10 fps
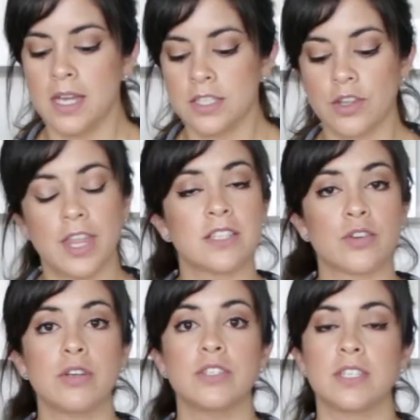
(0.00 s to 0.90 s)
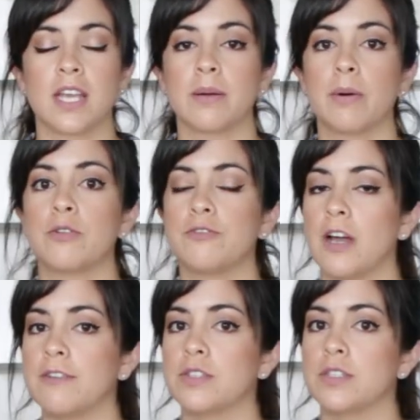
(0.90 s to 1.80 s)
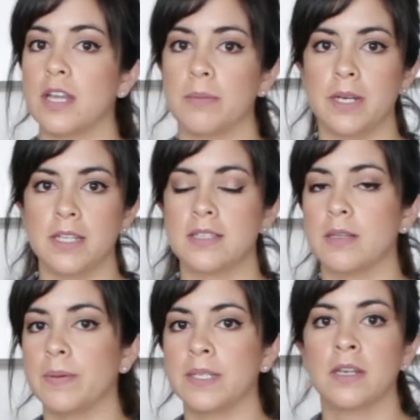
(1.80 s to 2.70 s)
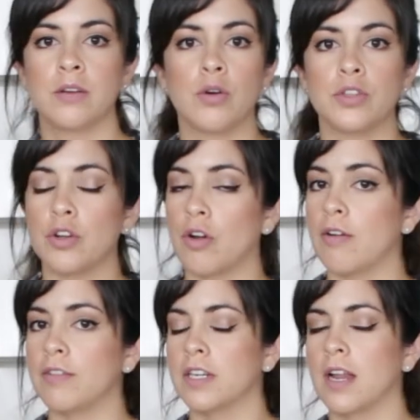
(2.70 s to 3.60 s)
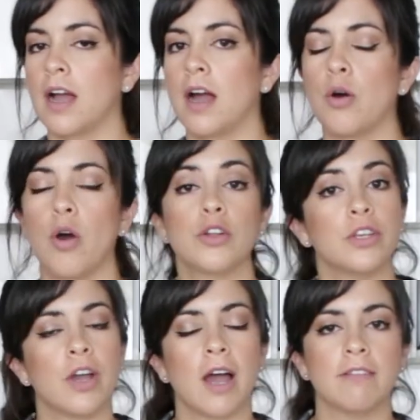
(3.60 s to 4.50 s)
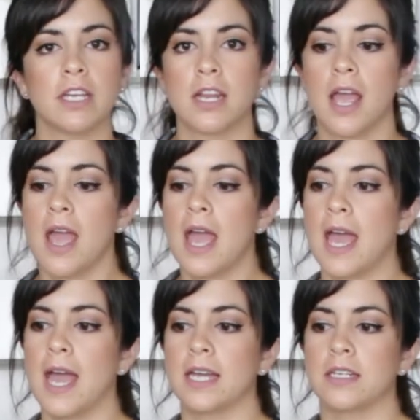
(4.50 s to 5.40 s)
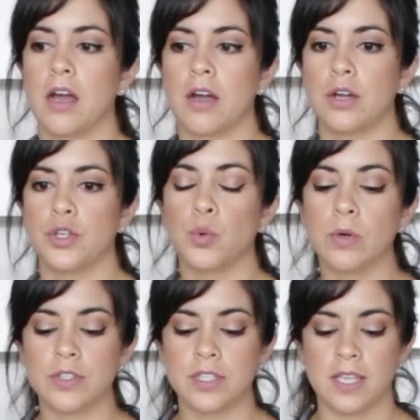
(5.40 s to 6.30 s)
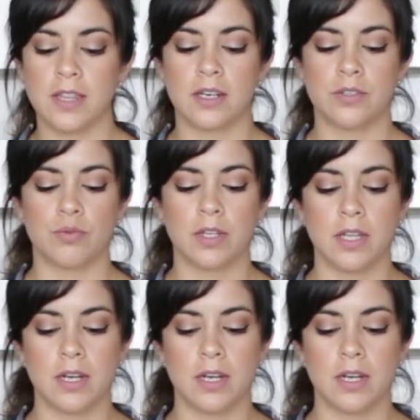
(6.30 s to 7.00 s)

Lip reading: So that's going to take about 5 to 10 minutes depending on your oven and how hot you have it, and you want to see that it's really